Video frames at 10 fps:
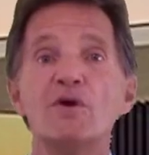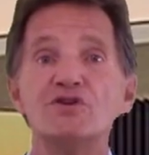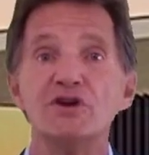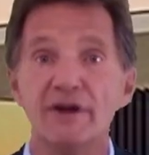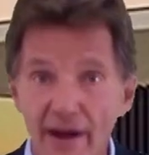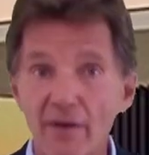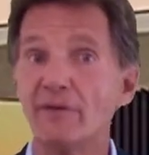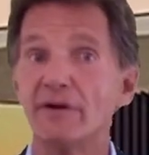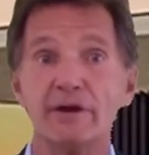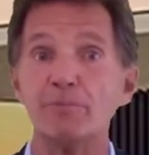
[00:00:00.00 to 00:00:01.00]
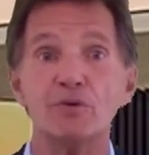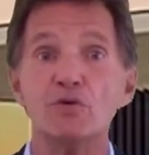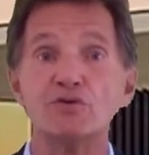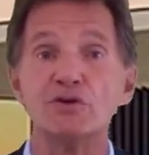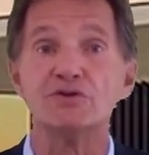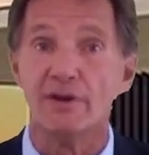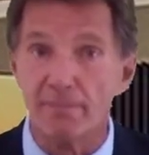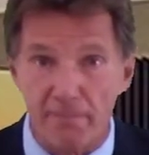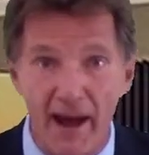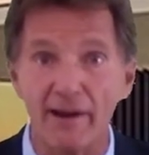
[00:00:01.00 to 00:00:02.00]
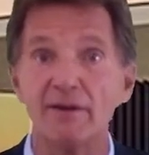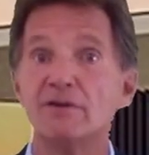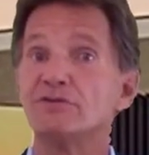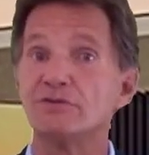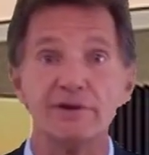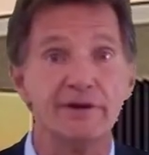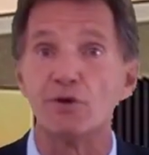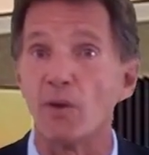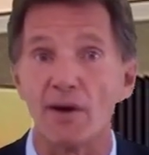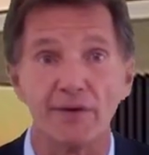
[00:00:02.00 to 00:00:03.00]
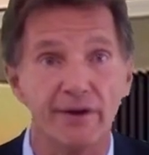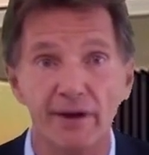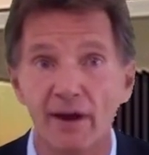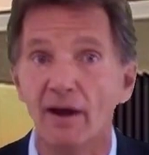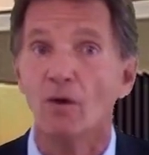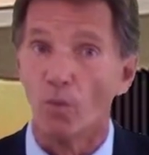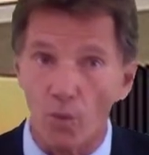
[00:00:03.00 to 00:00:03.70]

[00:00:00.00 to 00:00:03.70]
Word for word: which inherently produces imbalance, inequality,